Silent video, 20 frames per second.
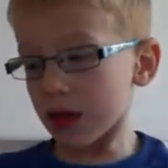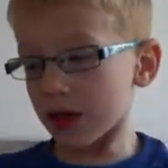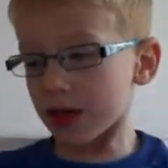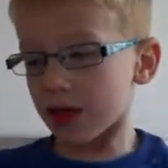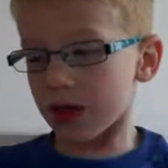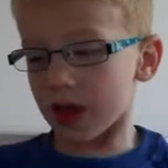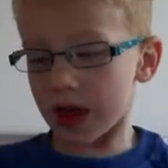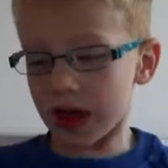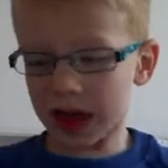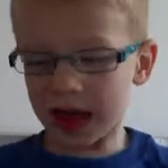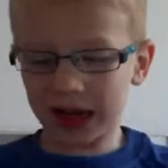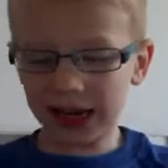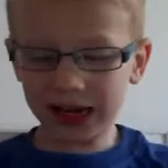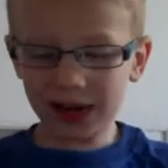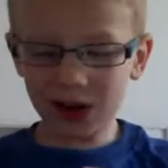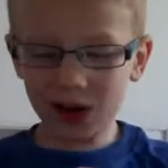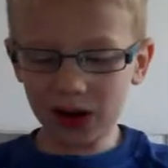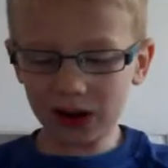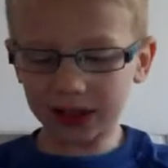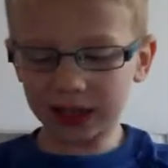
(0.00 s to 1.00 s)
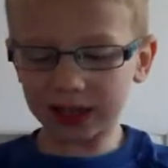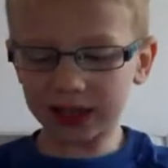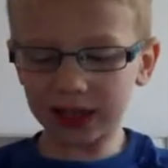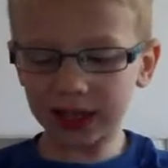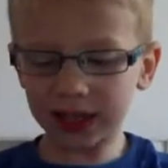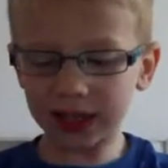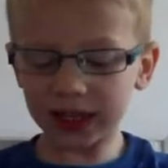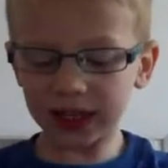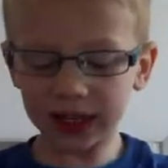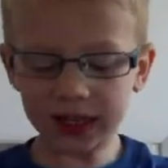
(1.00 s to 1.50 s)
They like to
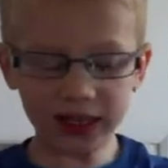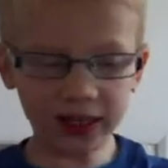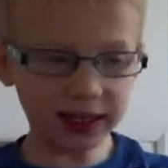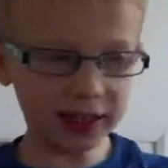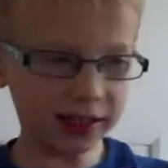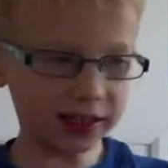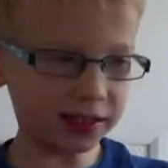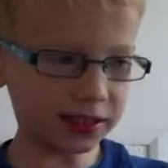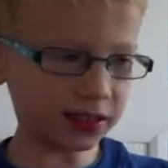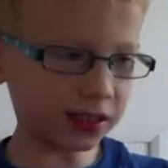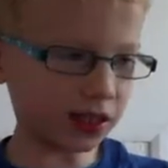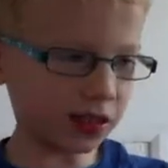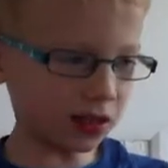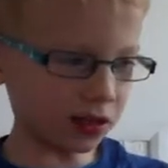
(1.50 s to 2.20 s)
eat